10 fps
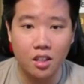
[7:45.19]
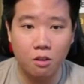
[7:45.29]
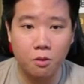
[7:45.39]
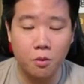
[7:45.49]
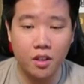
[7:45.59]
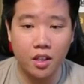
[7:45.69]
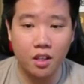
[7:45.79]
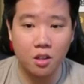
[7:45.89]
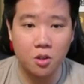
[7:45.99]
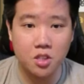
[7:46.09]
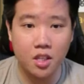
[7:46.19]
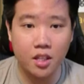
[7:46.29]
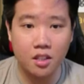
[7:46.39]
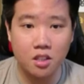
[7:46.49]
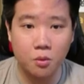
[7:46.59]
Hopefully we can get close and
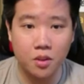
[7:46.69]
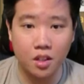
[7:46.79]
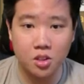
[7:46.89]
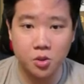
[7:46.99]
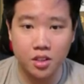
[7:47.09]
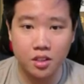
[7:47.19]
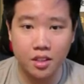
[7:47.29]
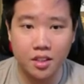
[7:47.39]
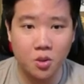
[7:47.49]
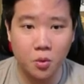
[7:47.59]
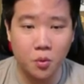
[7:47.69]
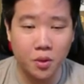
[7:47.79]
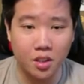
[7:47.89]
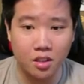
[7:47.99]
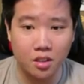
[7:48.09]
under 100. I think we
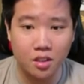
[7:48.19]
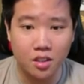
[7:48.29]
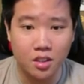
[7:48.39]
will.